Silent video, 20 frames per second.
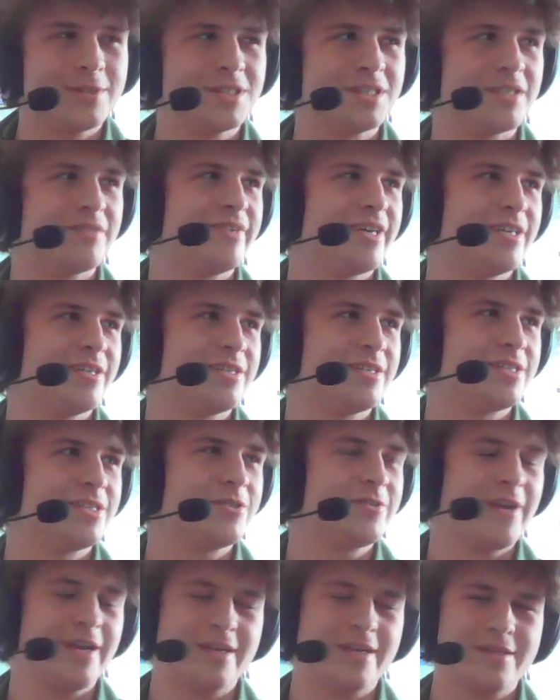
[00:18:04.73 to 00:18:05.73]
of Dungeons &
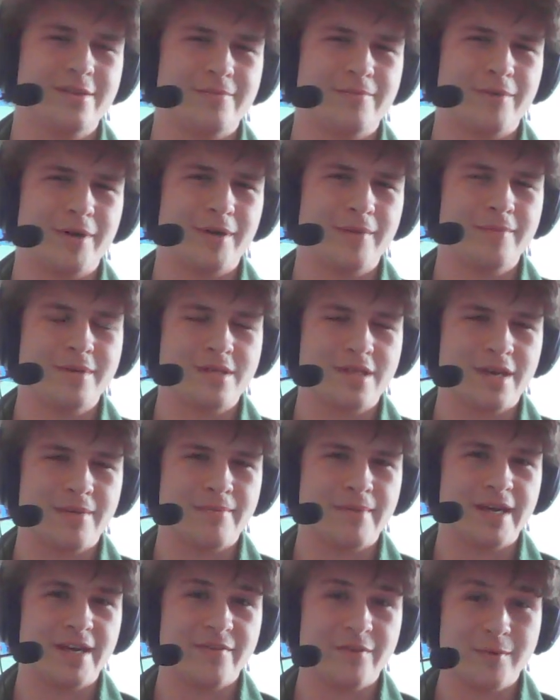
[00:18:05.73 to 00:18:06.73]
Dragons. I'll probably
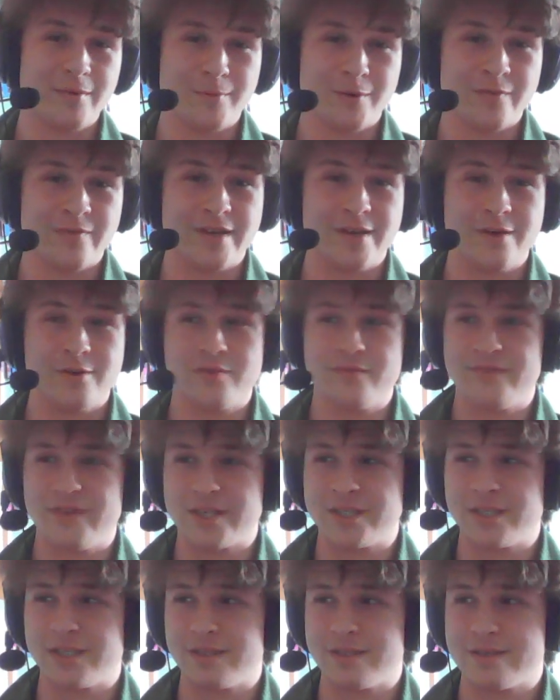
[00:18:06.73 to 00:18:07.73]
make a few more videos
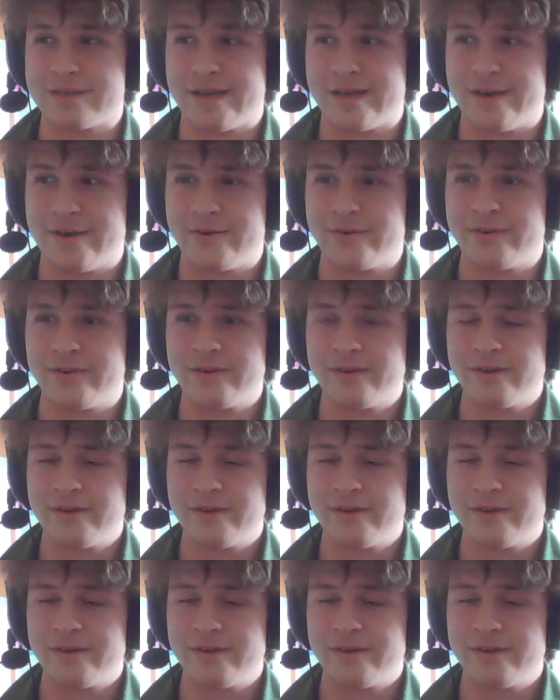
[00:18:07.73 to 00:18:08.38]
fleshing this out.